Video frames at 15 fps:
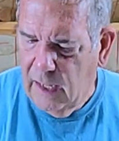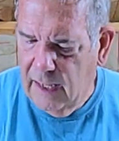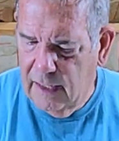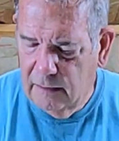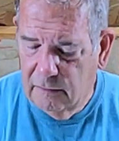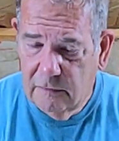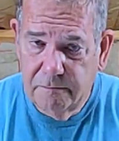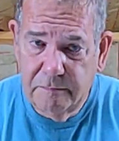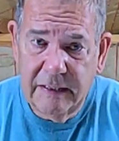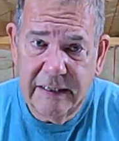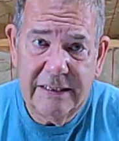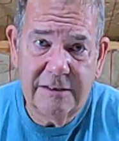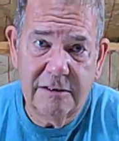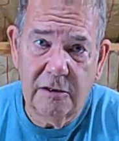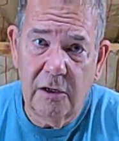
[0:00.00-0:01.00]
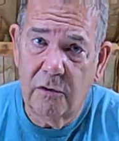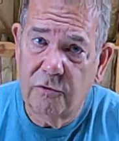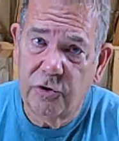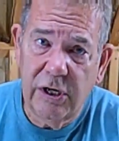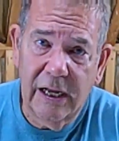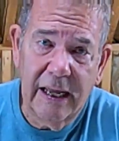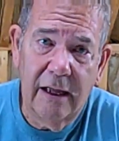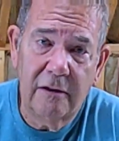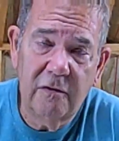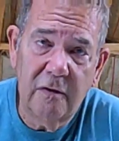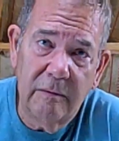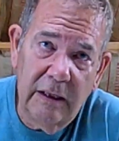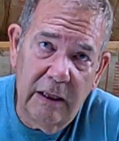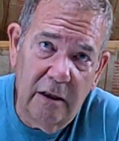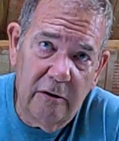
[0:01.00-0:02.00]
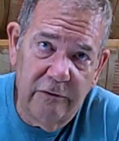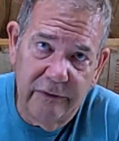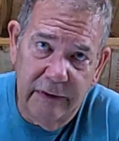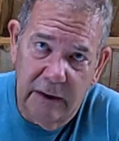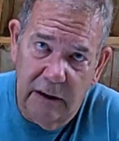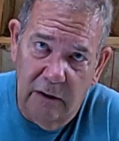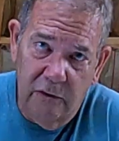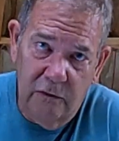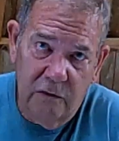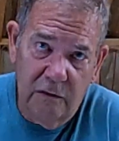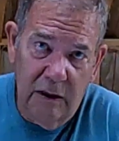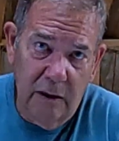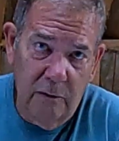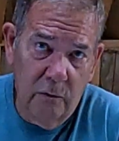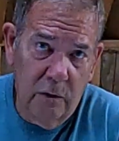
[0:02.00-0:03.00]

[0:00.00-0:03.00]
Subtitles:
And please go check out some of the other videos